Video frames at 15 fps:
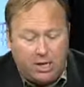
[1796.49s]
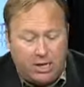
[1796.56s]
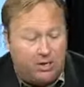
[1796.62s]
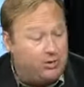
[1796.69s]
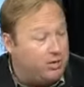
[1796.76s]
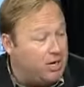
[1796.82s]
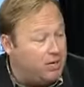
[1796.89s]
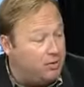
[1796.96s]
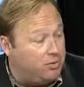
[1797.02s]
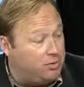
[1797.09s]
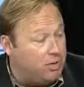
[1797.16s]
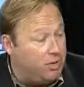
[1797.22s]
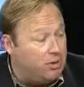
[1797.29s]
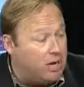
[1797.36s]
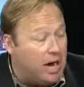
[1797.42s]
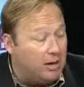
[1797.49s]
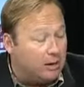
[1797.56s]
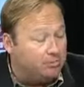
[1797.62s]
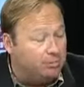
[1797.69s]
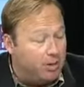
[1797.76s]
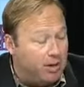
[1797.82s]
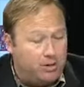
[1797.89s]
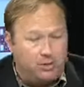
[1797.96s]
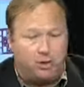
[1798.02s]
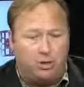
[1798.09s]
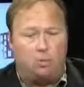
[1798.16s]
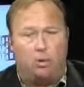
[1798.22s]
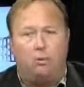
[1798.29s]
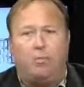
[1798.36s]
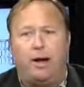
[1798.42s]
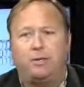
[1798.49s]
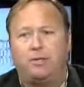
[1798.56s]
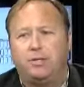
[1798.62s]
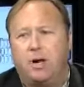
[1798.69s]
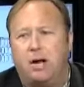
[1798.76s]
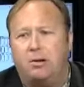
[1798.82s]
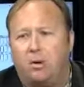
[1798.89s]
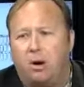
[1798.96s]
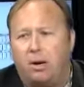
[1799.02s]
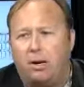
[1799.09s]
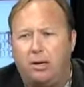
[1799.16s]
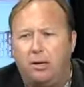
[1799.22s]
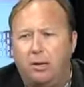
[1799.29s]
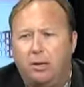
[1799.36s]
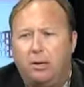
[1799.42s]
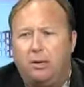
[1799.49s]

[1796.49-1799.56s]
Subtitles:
He said you'd see a dollar plunge and a worldwide stock market